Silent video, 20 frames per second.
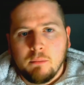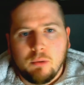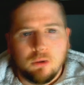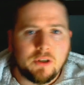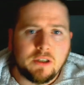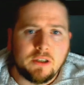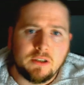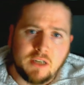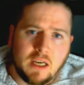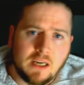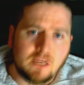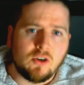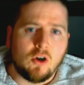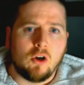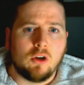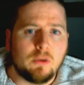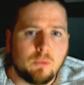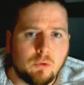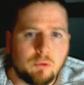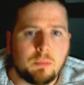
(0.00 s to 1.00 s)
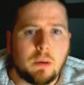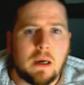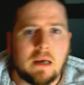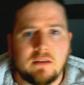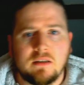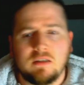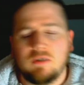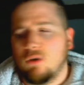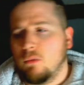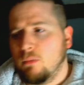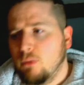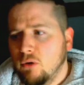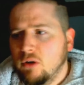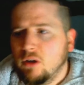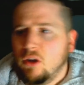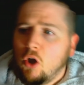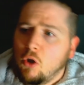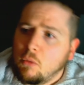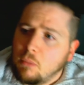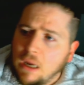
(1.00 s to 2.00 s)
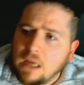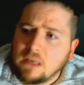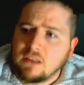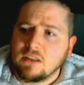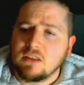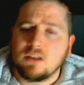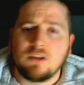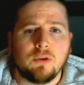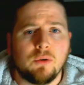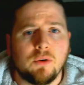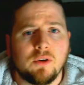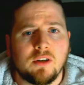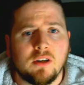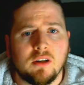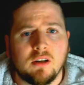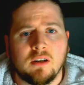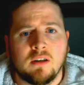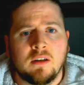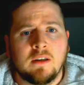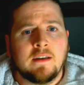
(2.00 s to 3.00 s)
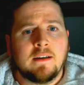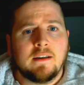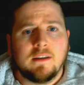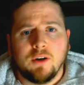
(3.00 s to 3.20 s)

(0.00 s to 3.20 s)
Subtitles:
put these nice Hollywood passes or putting long passes through into the,